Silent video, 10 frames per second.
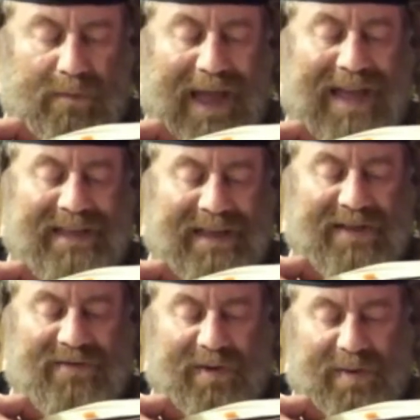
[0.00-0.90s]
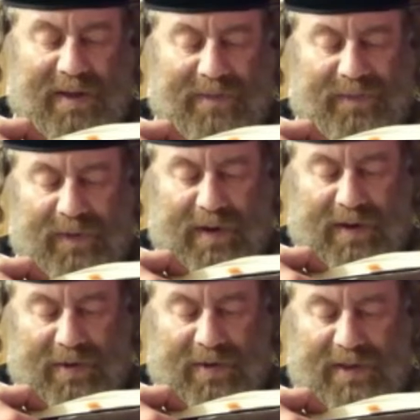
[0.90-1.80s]
as it is forbidden
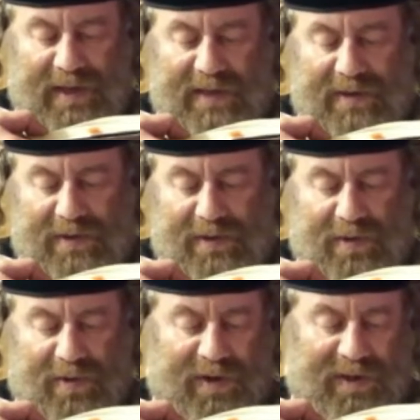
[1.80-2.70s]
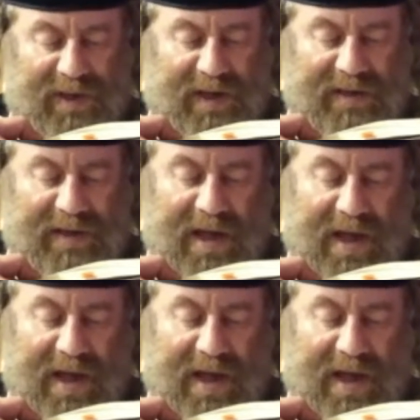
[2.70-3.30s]
to cause another Jew to transgress.